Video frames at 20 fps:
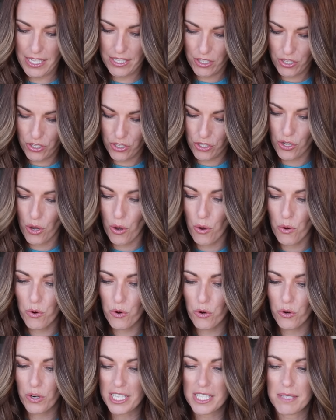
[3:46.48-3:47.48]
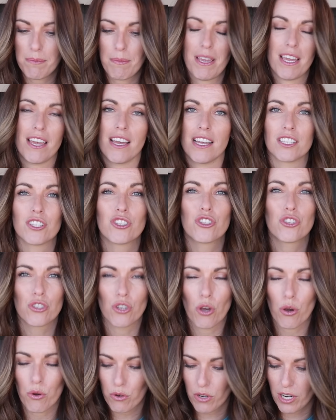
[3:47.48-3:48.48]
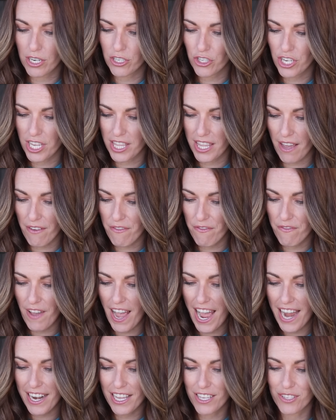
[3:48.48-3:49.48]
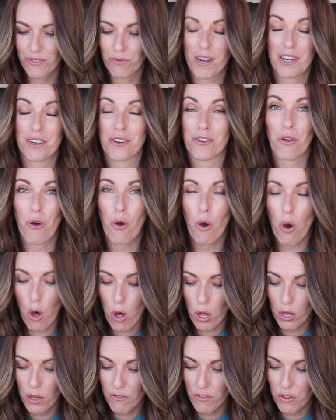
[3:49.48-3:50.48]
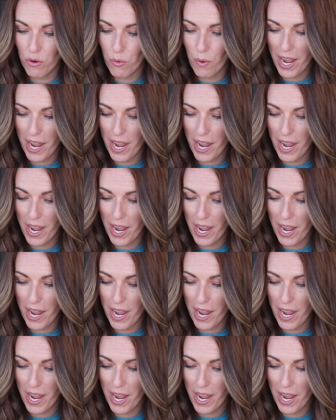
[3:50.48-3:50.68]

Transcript: It's so crispy, it's so crunchy. That fat has rendered all of the